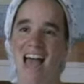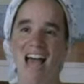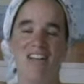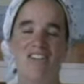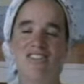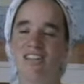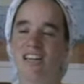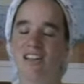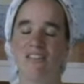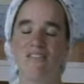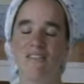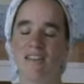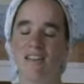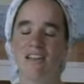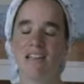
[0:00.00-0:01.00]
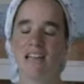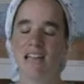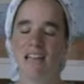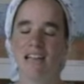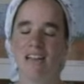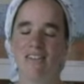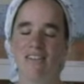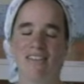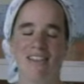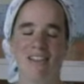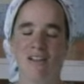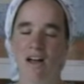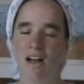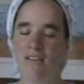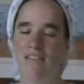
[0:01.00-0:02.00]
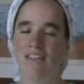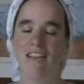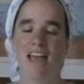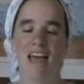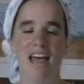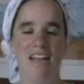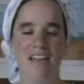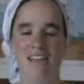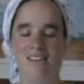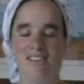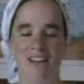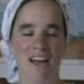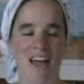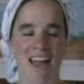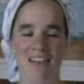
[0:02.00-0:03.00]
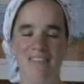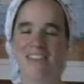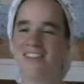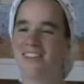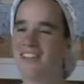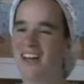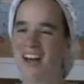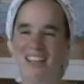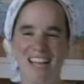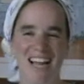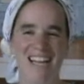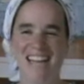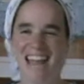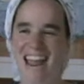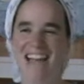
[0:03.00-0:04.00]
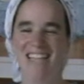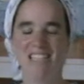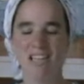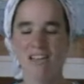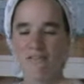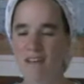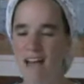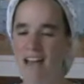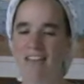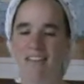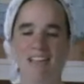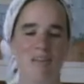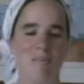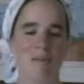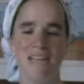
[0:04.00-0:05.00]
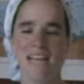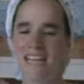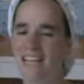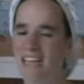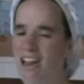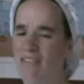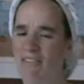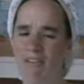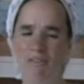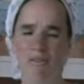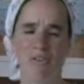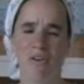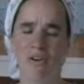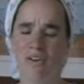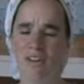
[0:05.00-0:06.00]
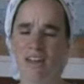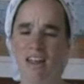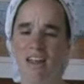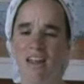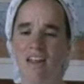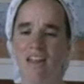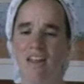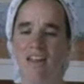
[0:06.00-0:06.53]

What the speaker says: and she just feels like it's just at the end of this long day, and she's fasting and been taking care of everyone the whole day.